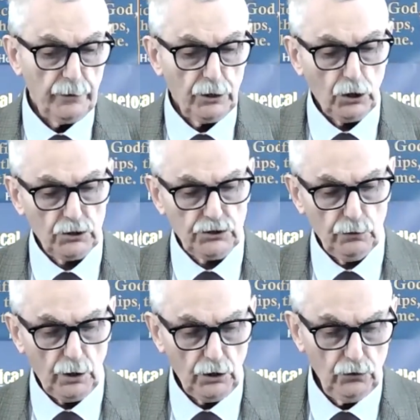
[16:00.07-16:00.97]
because you
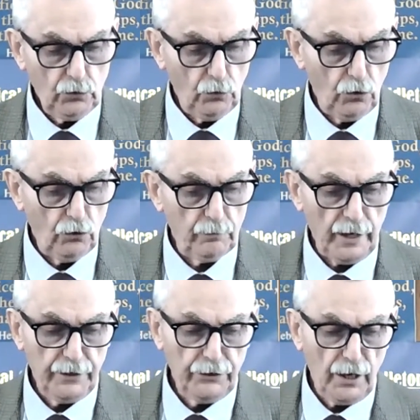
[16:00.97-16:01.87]
are lukewarm
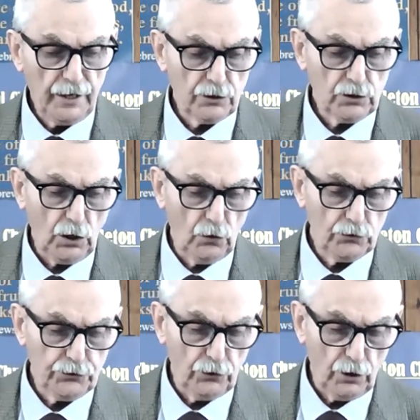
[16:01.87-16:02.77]
and neither cold
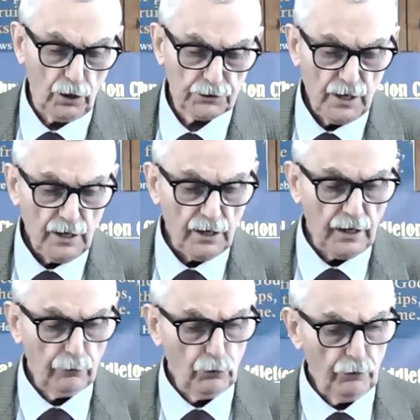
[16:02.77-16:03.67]
nor hot,
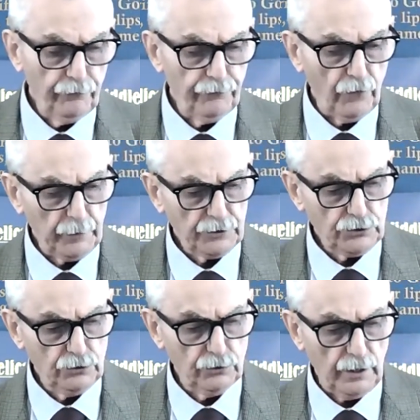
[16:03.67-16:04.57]
I will vomit
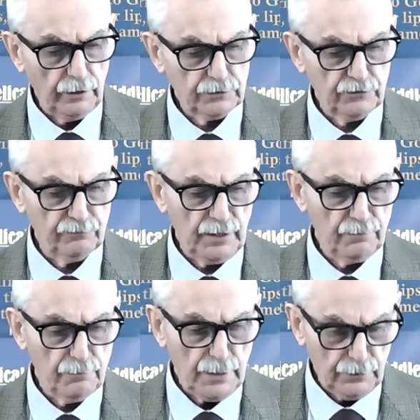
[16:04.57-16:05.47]
you out of my
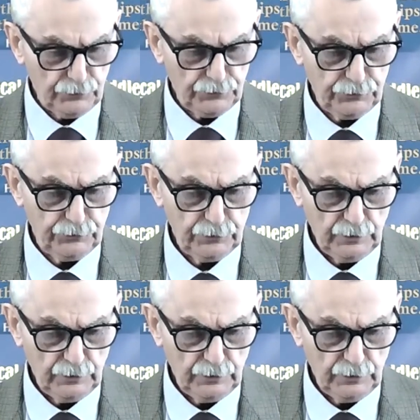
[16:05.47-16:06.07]
mouth.